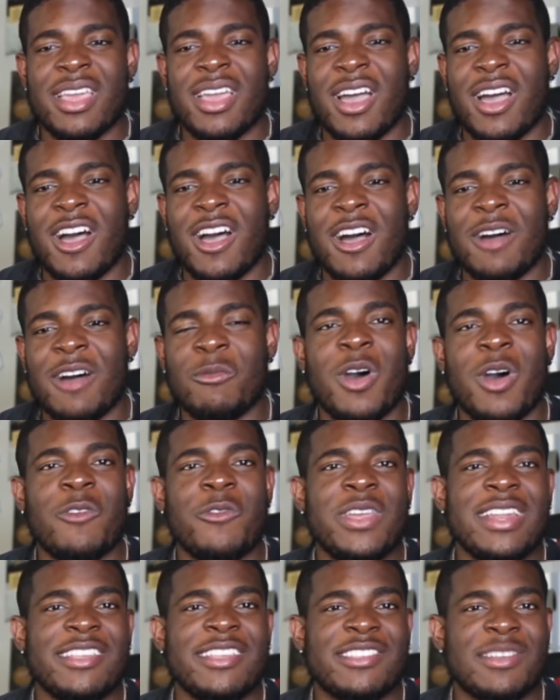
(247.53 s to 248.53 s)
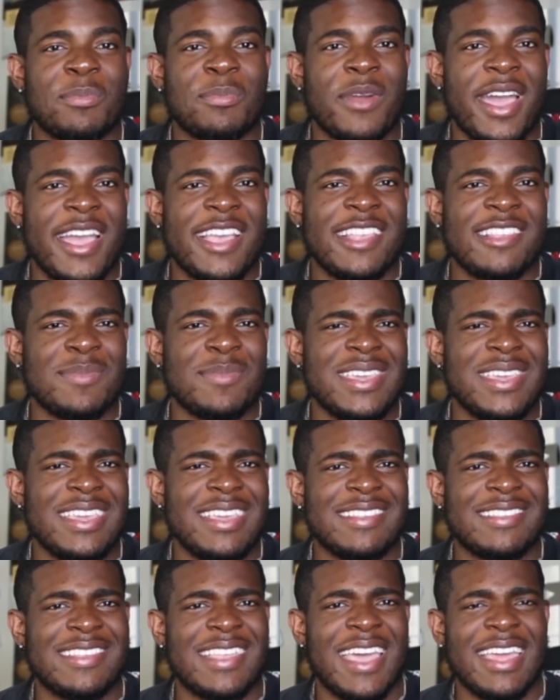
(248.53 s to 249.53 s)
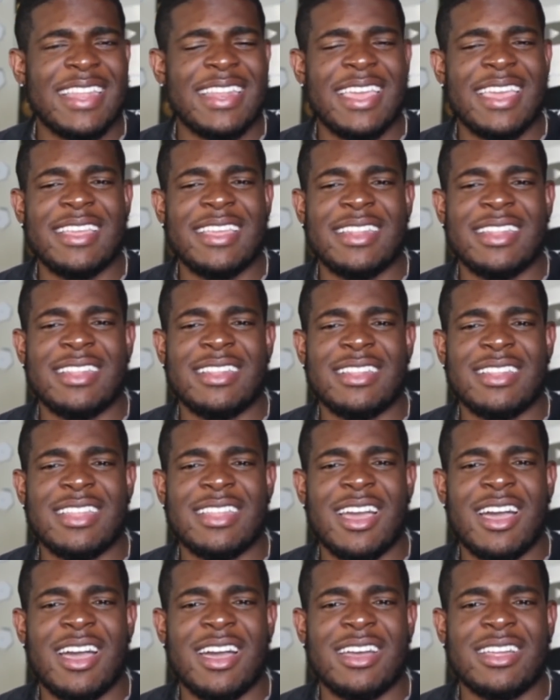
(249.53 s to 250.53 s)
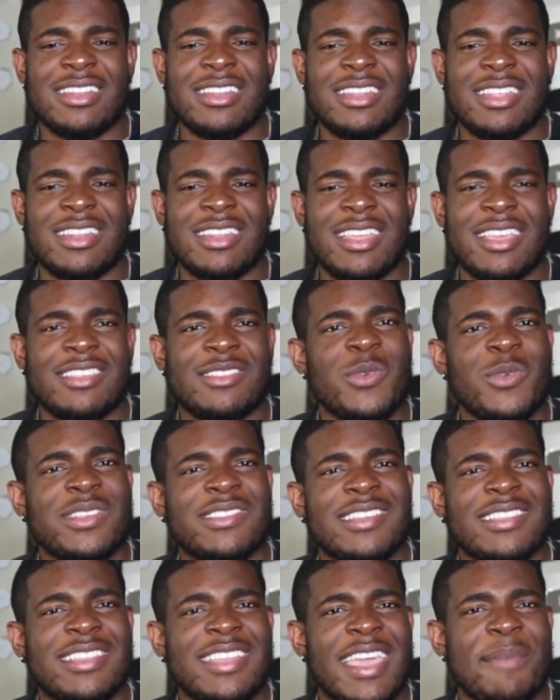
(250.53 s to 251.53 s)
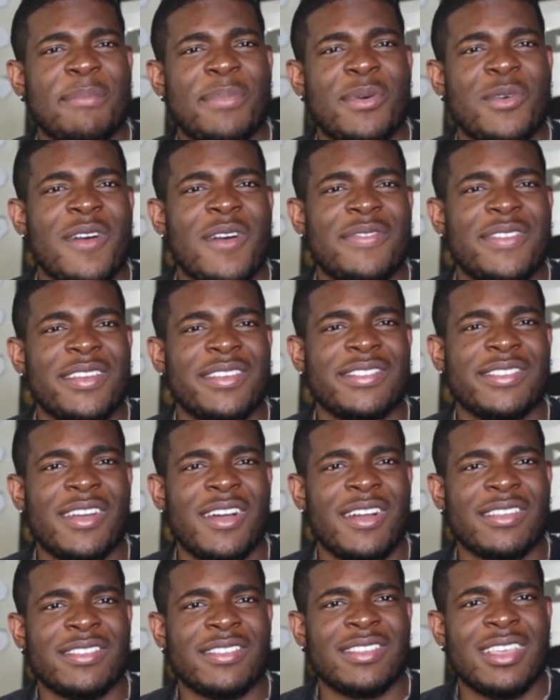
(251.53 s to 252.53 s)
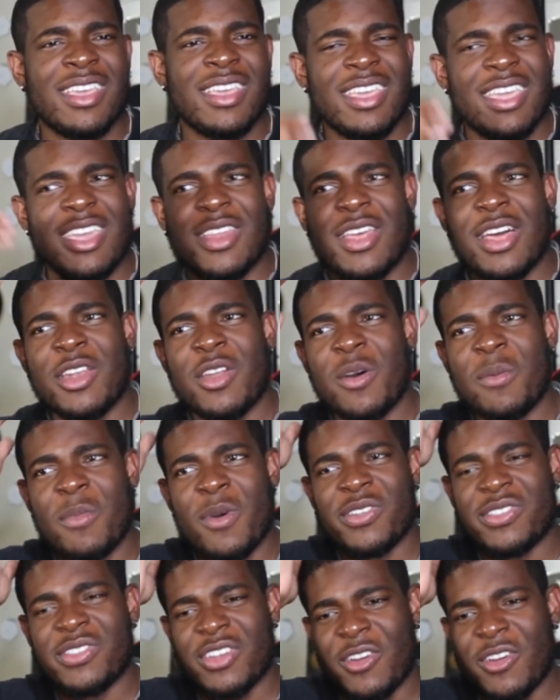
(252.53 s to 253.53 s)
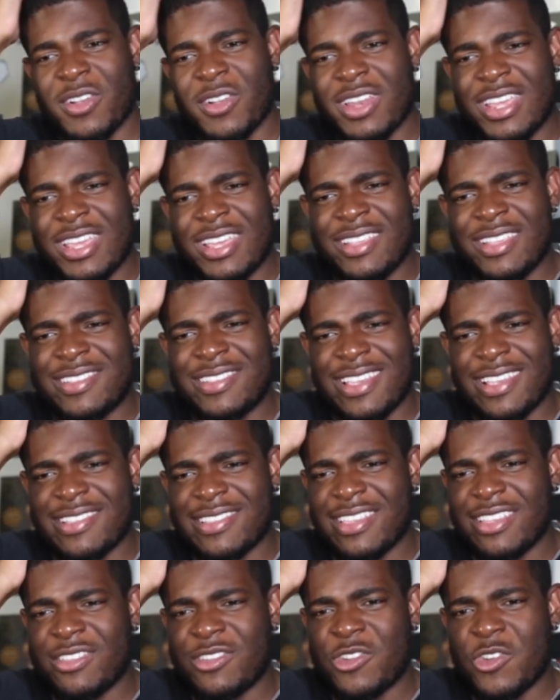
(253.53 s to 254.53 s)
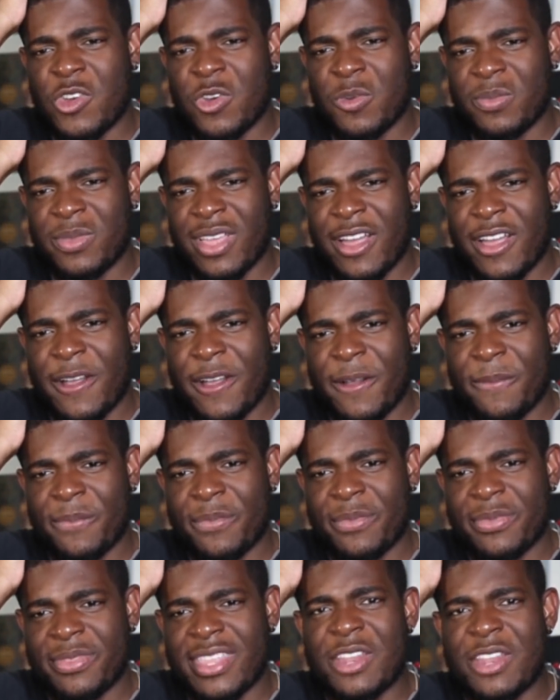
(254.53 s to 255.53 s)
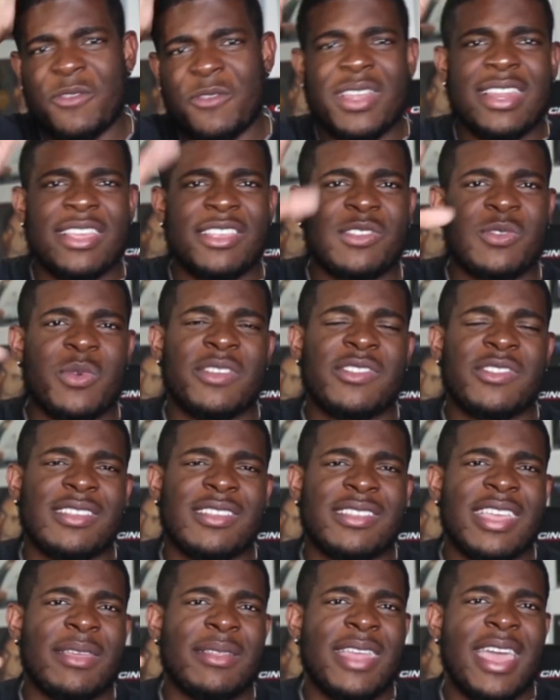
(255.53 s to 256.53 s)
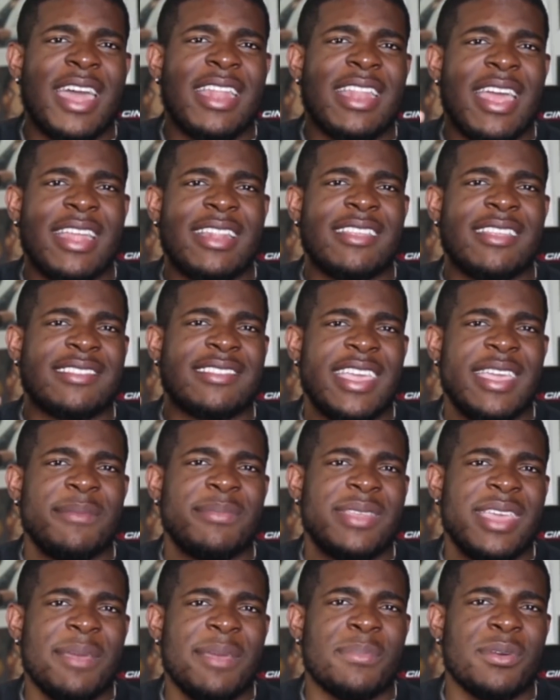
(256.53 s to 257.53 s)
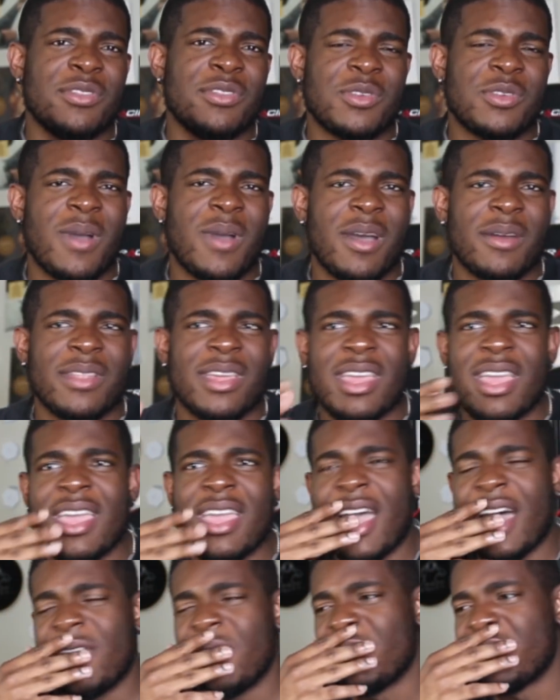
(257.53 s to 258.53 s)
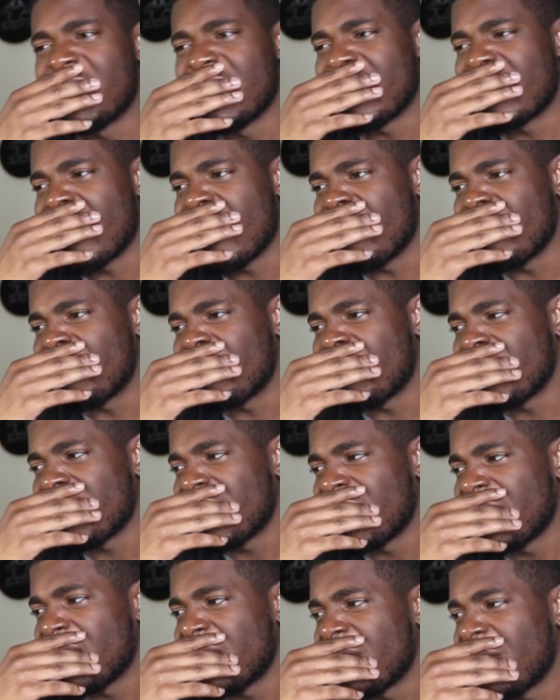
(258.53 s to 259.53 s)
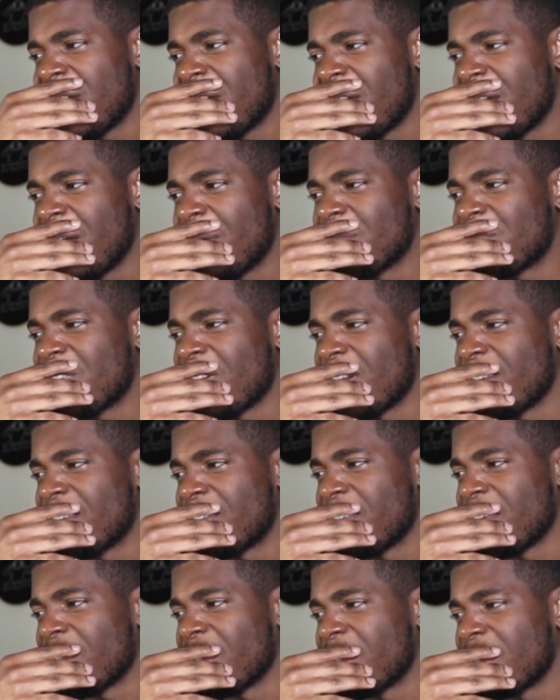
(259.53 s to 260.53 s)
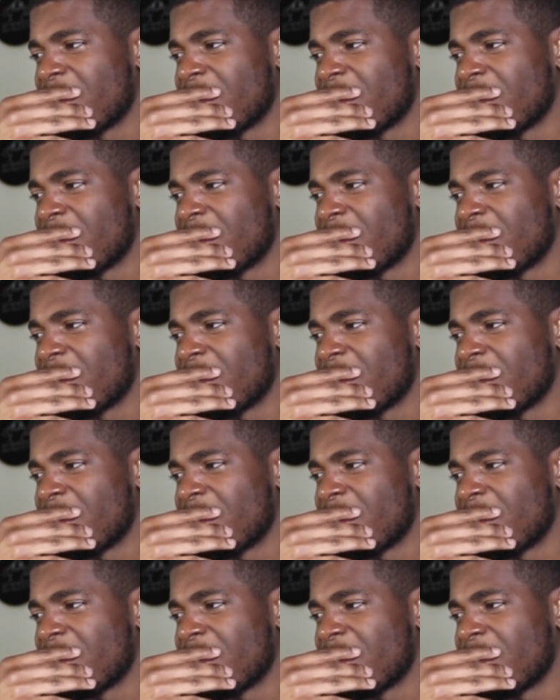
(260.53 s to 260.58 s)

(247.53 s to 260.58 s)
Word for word: Um, what really surprised me is that they uh, they switched the tempo of their songs. And I know most early '60s group um, didn't really switch the te- they had like, the same tempo throughout. I don't think I've I'm trying to think.